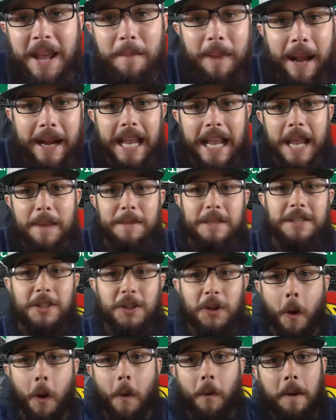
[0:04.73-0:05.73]
My name is
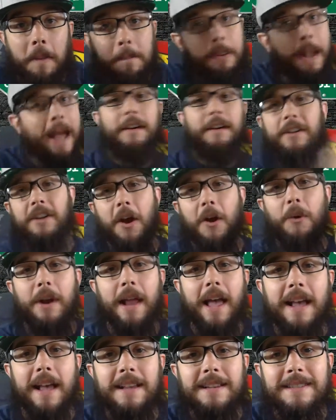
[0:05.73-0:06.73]
Corey, better known
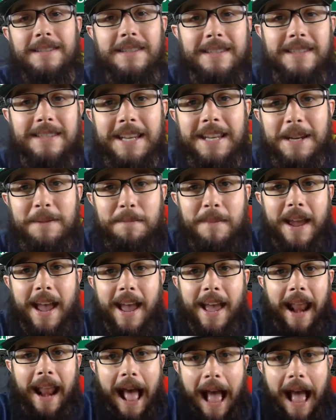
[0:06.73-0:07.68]
as the C-Man.